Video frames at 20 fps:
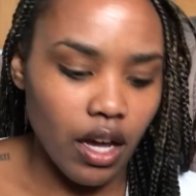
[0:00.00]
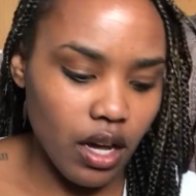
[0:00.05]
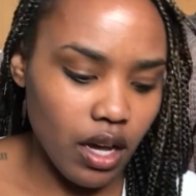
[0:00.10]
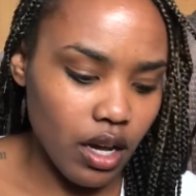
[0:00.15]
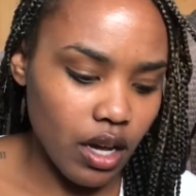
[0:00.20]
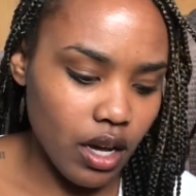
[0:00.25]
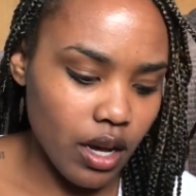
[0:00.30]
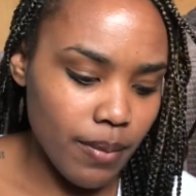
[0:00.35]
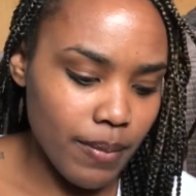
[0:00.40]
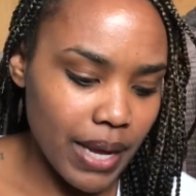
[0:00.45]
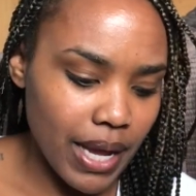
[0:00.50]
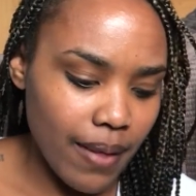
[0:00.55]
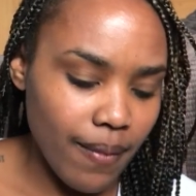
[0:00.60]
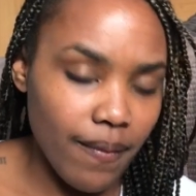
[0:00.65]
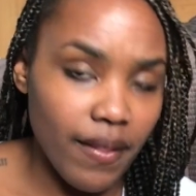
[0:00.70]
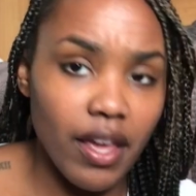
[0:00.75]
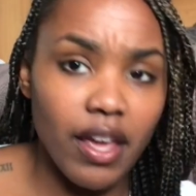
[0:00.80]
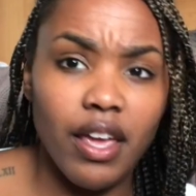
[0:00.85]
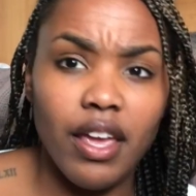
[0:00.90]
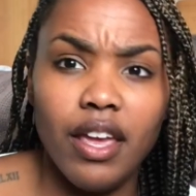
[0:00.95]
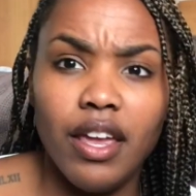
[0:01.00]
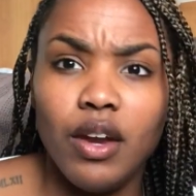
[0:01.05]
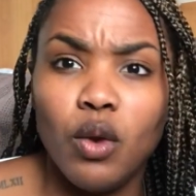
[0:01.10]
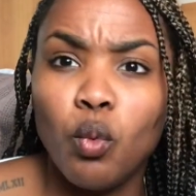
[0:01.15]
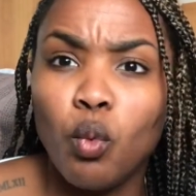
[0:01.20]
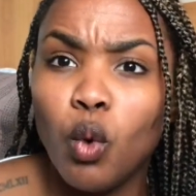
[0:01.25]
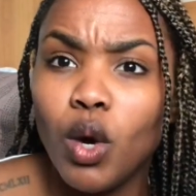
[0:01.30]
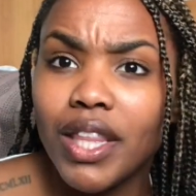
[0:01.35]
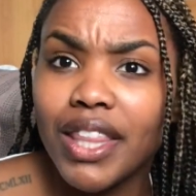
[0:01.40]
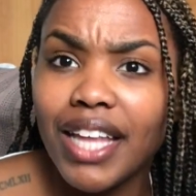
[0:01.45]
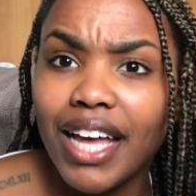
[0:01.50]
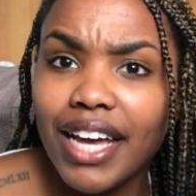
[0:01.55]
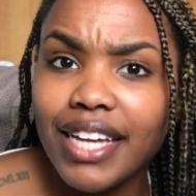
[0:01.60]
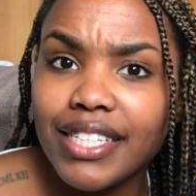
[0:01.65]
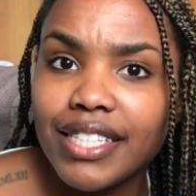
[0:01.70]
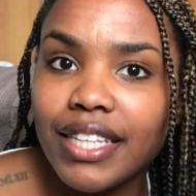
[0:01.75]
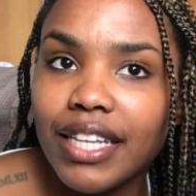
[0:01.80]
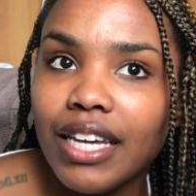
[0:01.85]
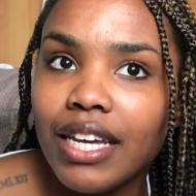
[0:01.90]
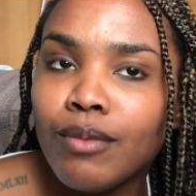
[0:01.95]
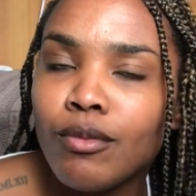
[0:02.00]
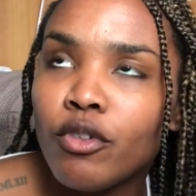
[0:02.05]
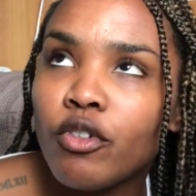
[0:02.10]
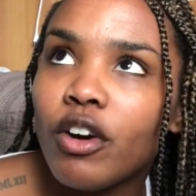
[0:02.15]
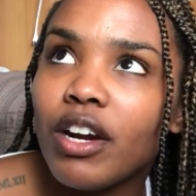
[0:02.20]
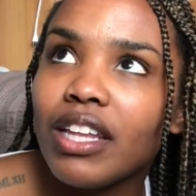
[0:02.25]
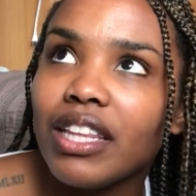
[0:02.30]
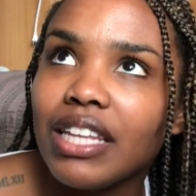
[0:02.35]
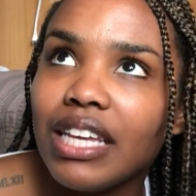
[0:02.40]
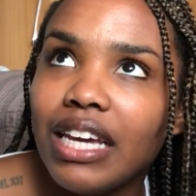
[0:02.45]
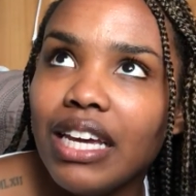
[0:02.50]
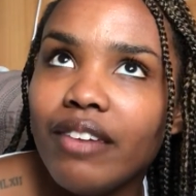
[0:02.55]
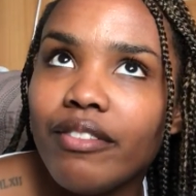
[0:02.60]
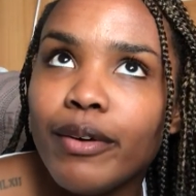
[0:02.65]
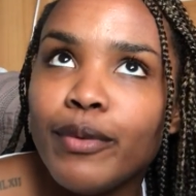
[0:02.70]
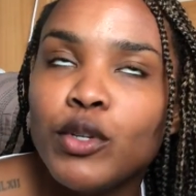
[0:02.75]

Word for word: And then one last thing before I leave,